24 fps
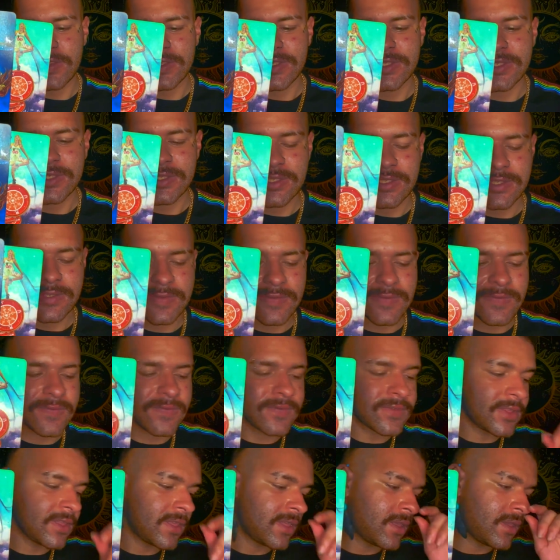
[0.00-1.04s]
this sense of,
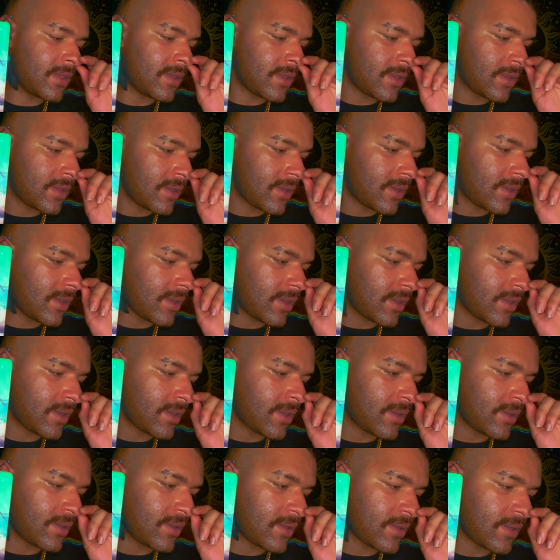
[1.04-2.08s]
I
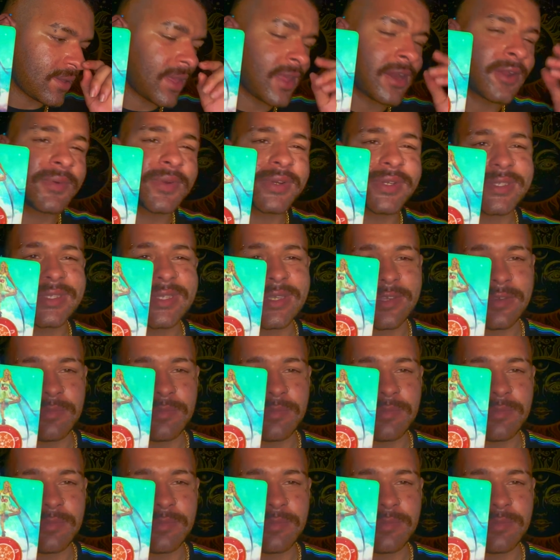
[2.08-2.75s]
don't want to say